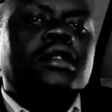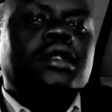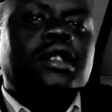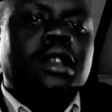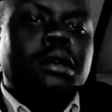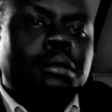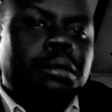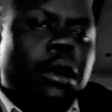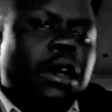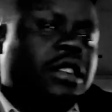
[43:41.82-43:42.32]

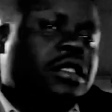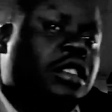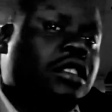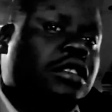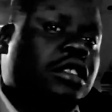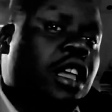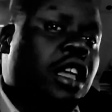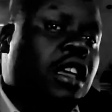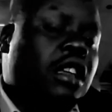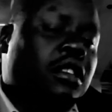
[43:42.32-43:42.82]
The pastor
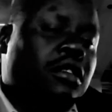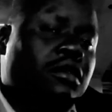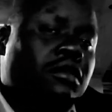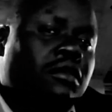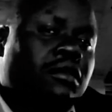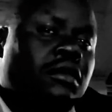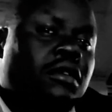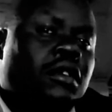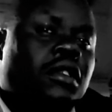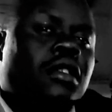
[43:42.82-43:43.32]
said,
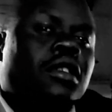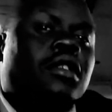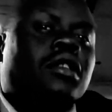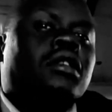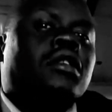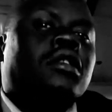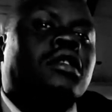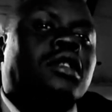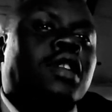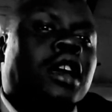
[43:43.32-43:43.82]

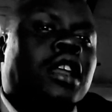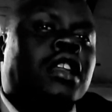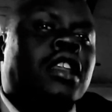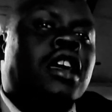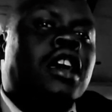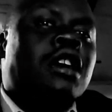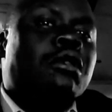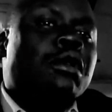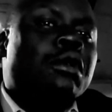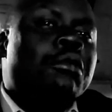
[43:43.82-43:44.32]
let
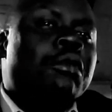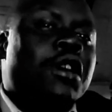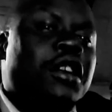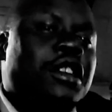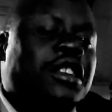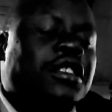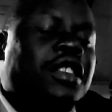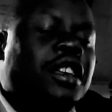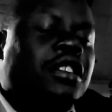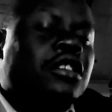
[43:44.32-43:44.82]

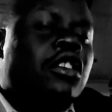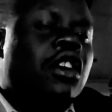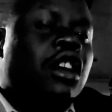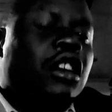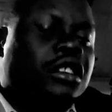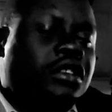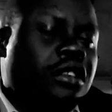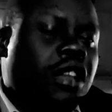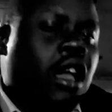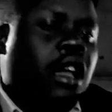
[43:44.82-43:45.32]
everybody that go
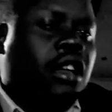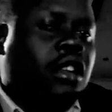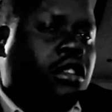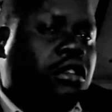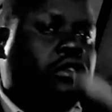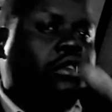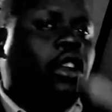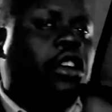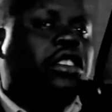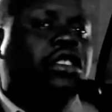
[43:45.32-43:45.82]
outside
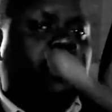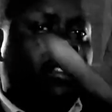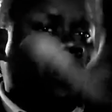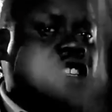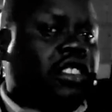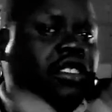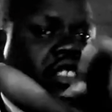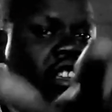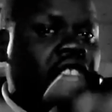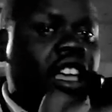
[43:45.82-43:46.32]
touch
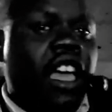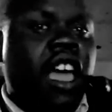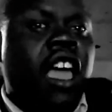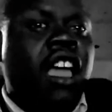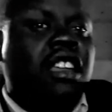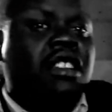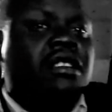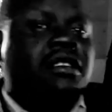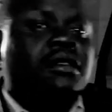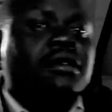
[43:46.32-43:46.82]
his
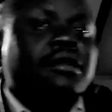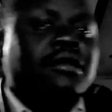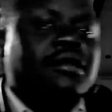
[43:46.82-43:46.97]
head.